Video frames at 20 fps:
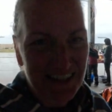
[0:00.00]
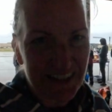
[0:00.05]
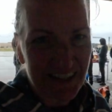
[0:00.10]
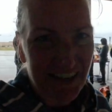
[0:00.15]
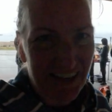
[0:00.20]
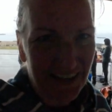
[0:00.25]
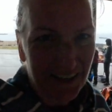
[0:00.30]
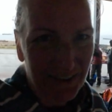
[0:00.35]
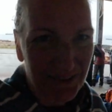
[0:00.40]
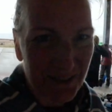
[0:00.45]

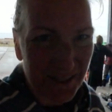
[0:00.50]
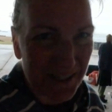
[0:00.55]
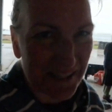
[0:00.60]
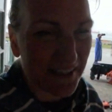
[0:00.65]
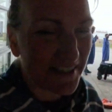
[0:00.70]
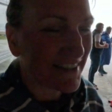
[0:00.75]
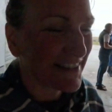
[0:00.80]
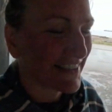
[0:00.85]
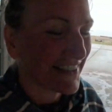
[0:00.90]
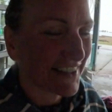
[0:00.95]
Yeah, it
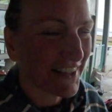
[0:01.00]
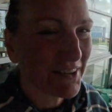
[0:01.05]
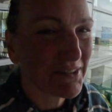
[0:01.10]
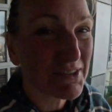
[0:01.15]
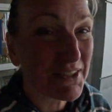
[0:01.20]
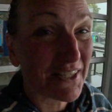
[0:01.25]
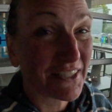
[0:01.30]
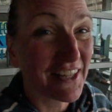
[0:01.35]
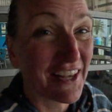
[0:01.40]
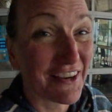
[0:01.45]

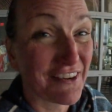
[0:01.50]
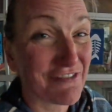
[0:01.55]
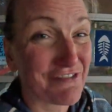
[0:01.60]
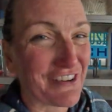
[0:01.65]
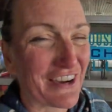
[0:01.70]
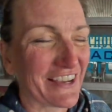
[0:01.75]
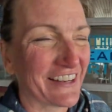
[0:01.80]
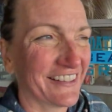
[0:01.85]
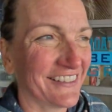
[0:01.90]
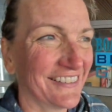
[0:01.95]
was a lot of
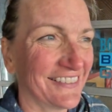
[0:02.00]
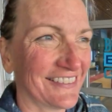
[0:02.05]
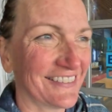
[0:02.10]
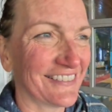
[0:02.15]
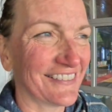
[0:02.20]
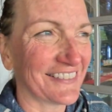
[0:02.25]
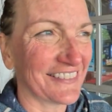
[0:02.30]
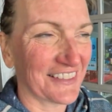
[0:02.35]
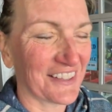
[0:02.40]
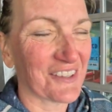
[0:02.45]
fun.
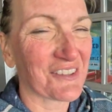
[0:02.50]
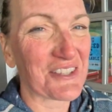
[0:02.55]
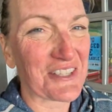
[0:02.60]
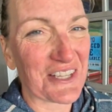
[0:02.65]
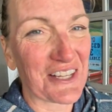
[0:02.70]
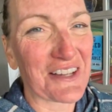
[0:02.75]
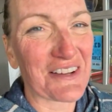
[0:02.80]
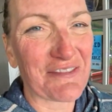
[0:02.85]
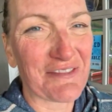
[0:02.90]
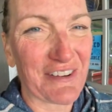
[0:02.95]
It was a
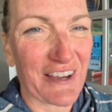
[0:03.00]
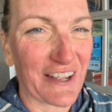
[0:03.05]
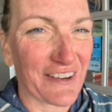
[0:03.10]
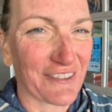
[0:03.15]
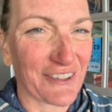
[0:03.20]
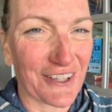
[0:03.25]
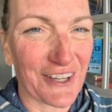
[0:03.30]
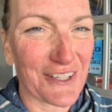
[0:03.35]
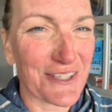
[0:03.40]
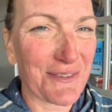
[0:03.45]
lot of
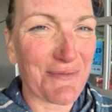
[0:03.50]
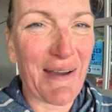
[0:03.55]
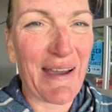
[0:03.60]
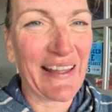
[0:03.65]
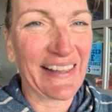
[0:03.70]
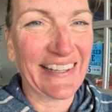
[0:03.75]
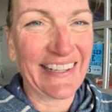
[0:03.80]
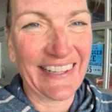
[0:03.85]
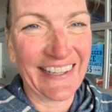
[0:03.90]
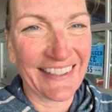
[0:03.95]
fun. We're all
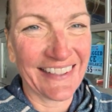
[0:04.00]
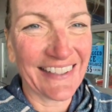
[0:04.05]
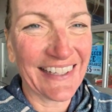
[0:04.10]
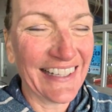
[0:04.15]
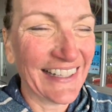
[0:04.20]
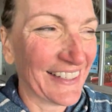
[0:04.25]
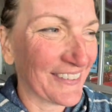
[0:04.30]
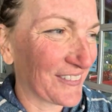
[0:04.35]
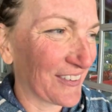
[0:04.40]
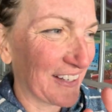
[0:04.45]
smiling,
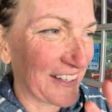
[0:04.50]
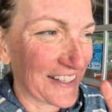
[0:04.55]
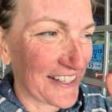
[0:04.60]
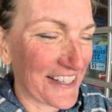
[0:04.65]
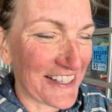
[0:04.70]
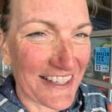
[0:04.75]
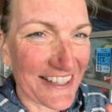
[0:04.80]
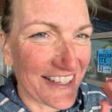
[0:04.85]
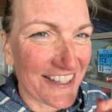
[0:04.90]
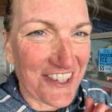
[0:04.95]
we're all
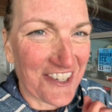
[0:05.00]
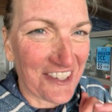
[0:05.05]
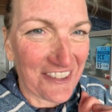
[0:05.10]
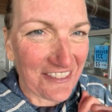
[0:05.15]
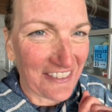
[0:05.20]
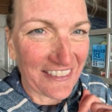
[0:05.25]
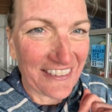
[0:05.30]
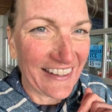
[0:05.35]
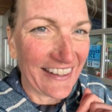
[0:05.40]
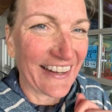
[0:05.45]

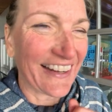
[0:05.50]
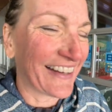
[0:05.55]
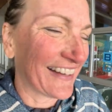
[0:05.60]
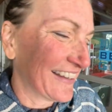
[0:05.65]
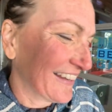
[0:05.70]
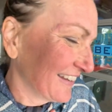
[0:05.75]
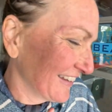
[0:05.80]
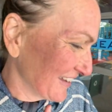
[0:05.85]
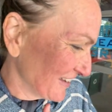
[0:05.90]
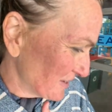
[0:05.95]

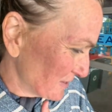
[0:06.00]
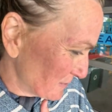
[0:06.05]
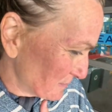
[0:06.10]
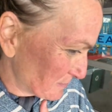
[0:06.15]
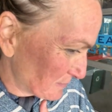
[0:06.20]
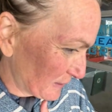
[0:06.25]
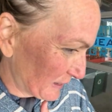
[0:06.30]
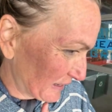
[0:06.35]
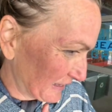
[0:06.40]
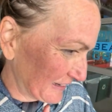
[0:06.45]
shivering,
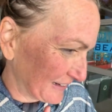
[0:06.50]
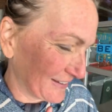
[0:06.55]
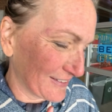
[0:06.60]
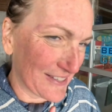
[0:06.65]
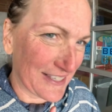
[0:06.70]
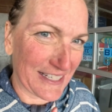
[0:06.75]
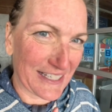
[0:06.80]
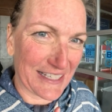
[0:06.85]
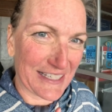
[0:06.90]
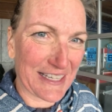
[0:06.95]
but it
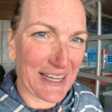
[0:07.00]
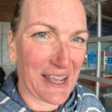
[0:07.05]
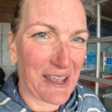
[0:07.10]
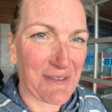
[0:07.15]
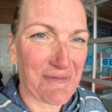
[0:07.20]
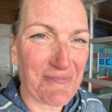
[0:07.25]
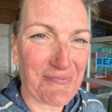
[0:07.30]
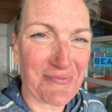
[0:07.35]
was a good time.